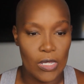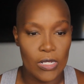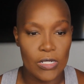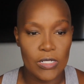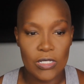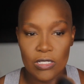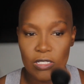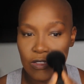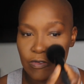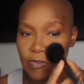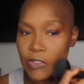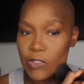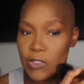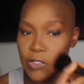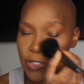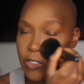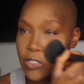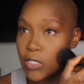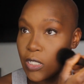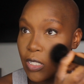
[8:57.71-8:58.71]
Just
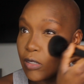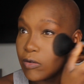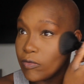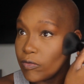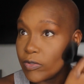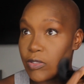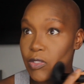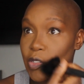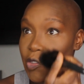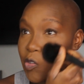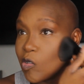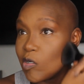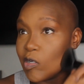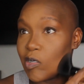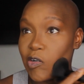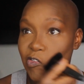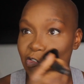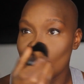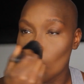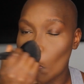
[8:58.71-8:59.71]
finish everything
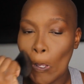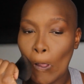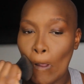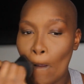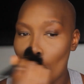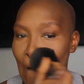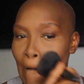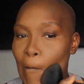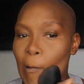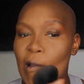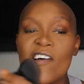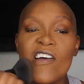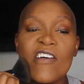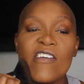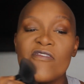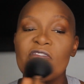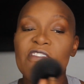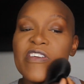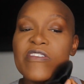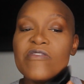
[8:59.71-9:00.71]
off.
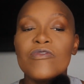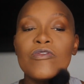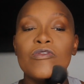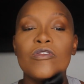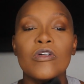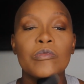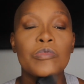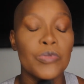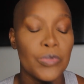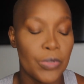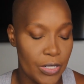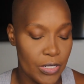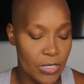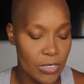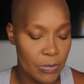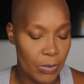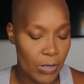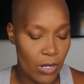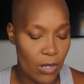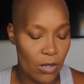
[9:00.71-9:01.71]
I favor a
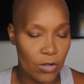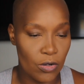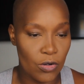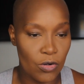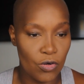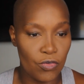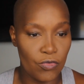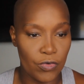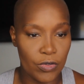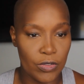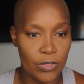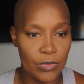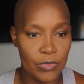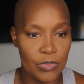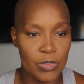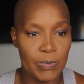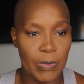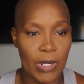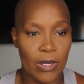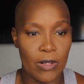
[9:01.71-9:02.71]
pressed powder over a
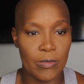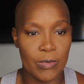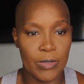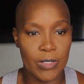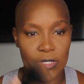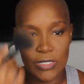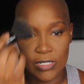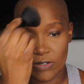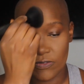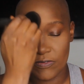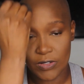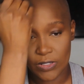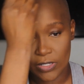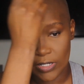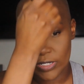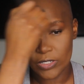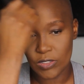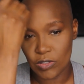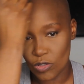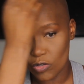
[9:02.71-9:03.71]
loose powder because I feel
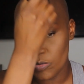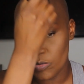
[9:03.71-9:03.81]
like you'll